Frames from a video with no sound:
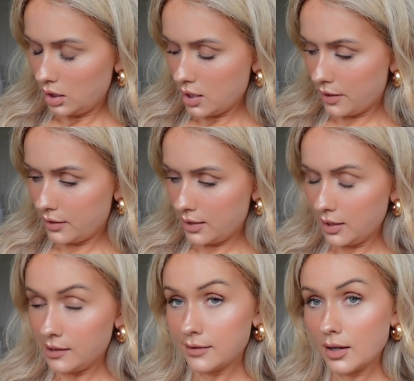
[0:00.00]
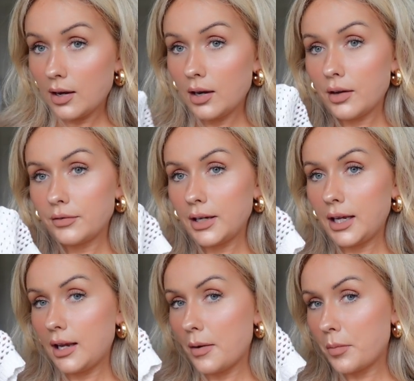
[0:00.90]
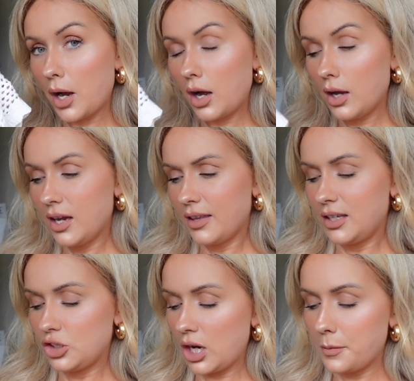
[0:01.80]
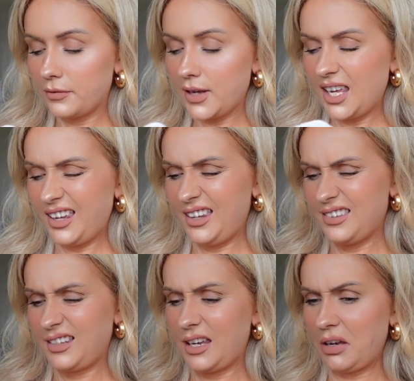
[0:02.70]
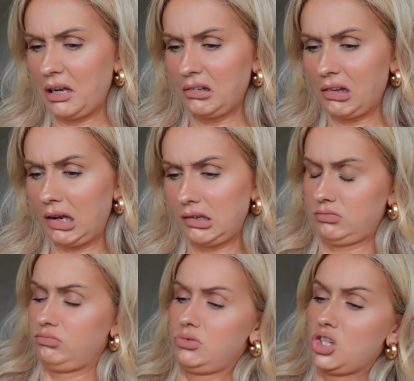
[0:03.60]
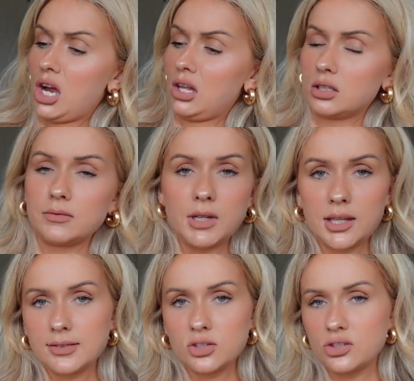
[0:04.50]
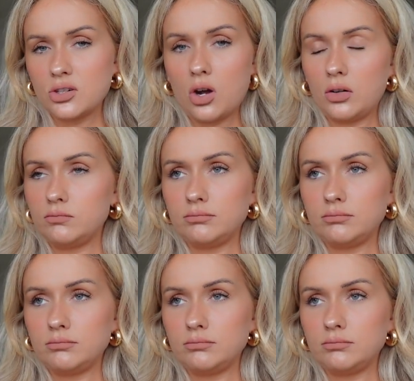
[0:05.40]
Yeah, the knit is lovely, but the shape of it is giving like child. It's just not.